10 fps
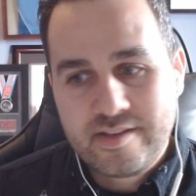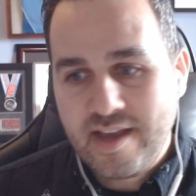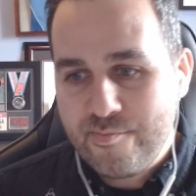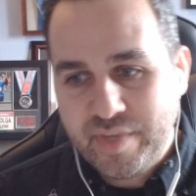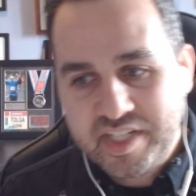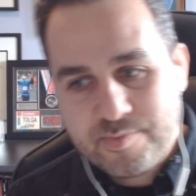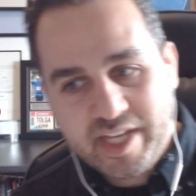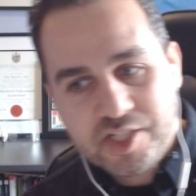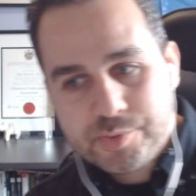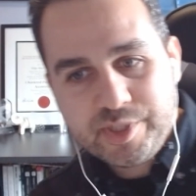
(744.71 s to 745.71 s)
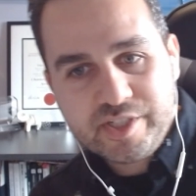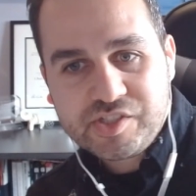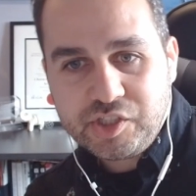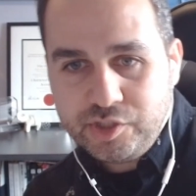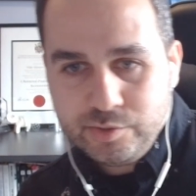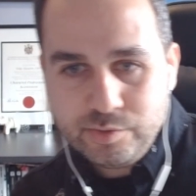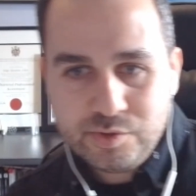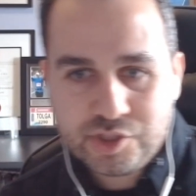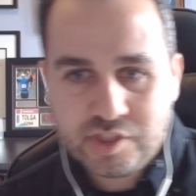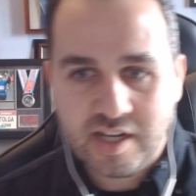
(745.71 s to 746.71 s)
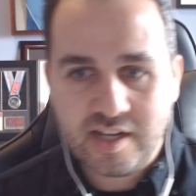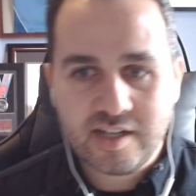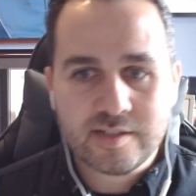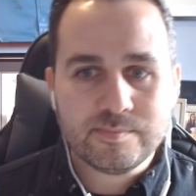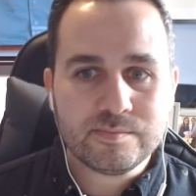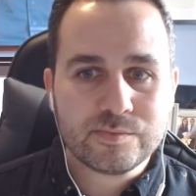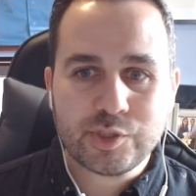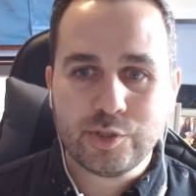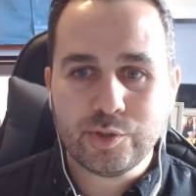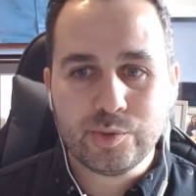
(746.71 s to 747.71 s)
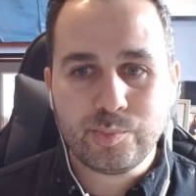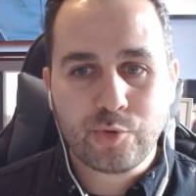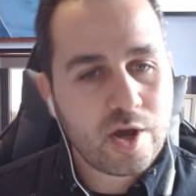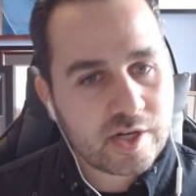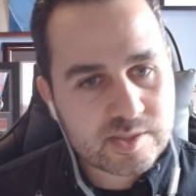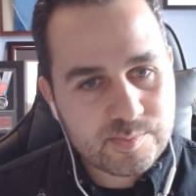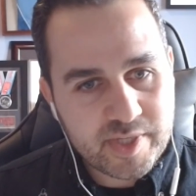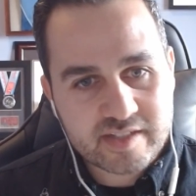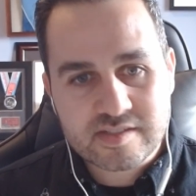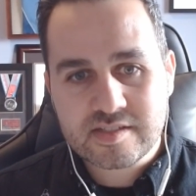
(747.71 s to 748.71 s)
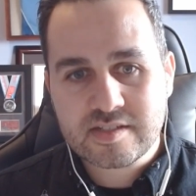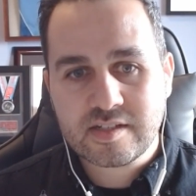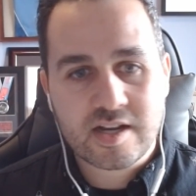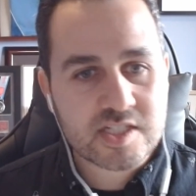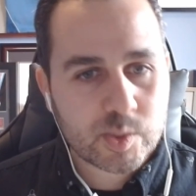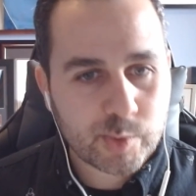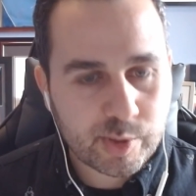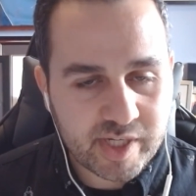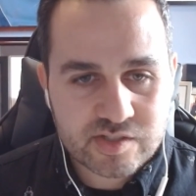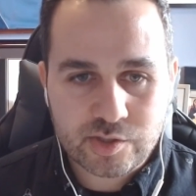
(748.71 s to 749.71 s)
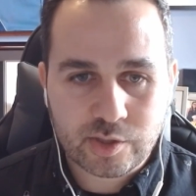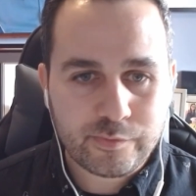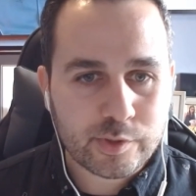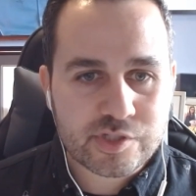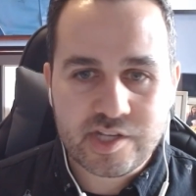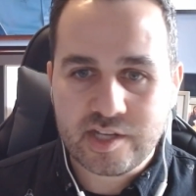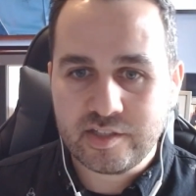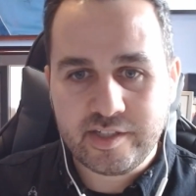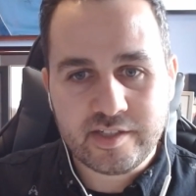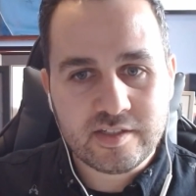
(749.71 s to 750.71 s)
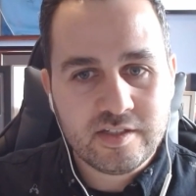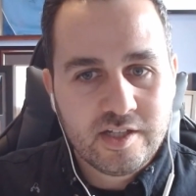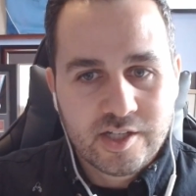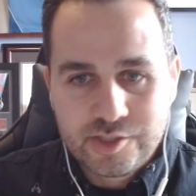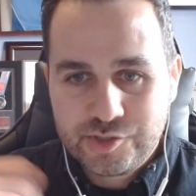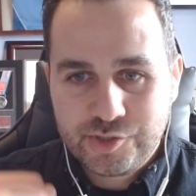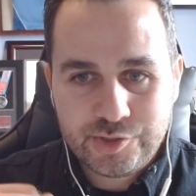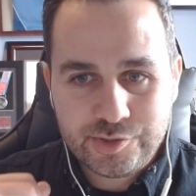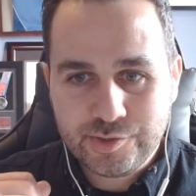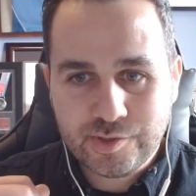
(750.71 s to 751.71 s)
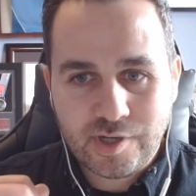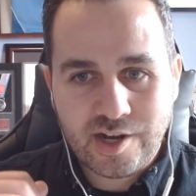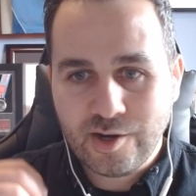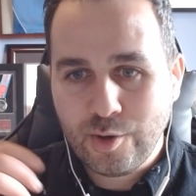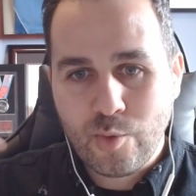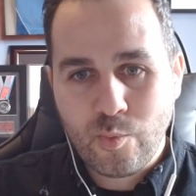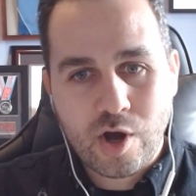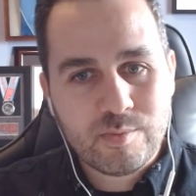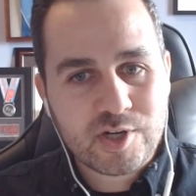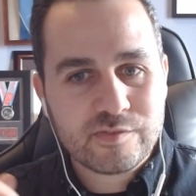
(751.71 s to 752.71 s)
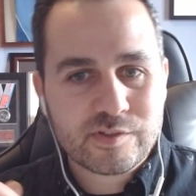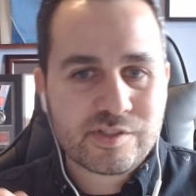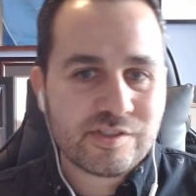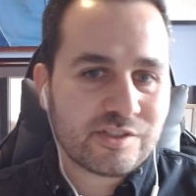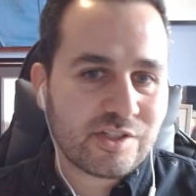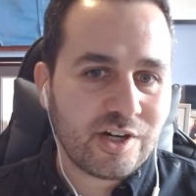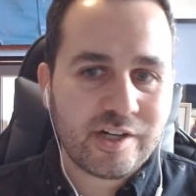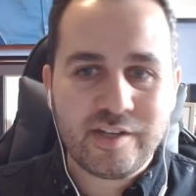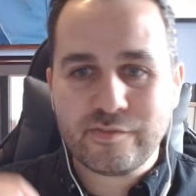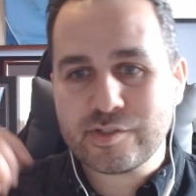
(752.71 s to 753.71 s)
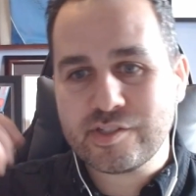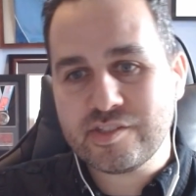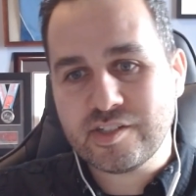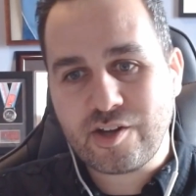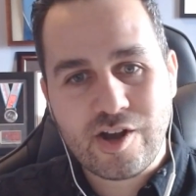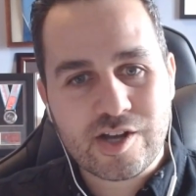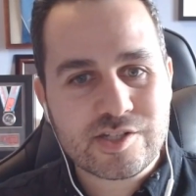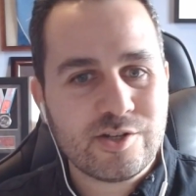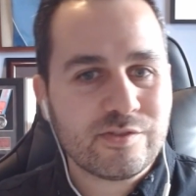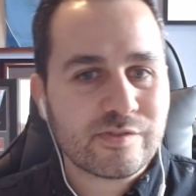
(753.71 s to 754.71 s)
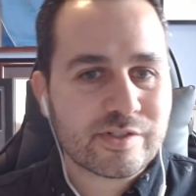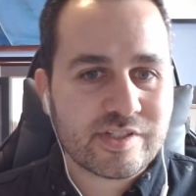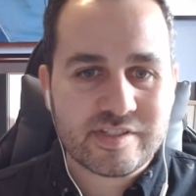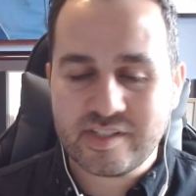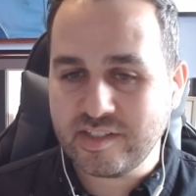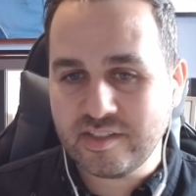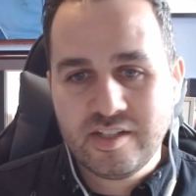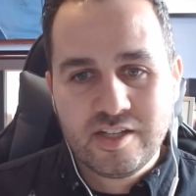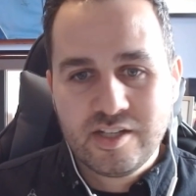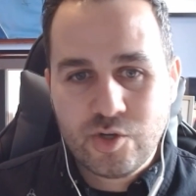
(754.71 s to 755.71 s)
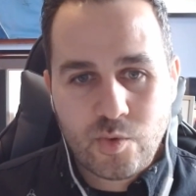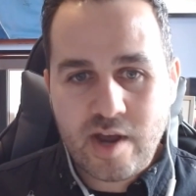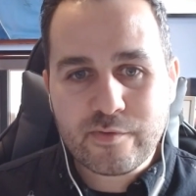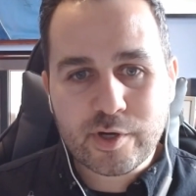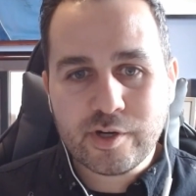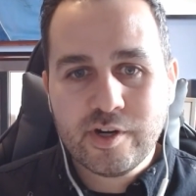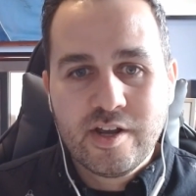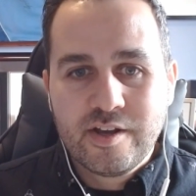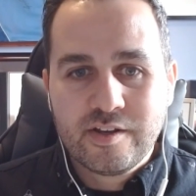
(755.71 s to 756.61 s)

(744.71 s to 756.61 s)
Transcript: yeah, mix management is huge. Uh, so product mix, customer mix. So if you're selling mm-hmm. to uh, a Walmart versus a Target versus a Costco versus a whoever,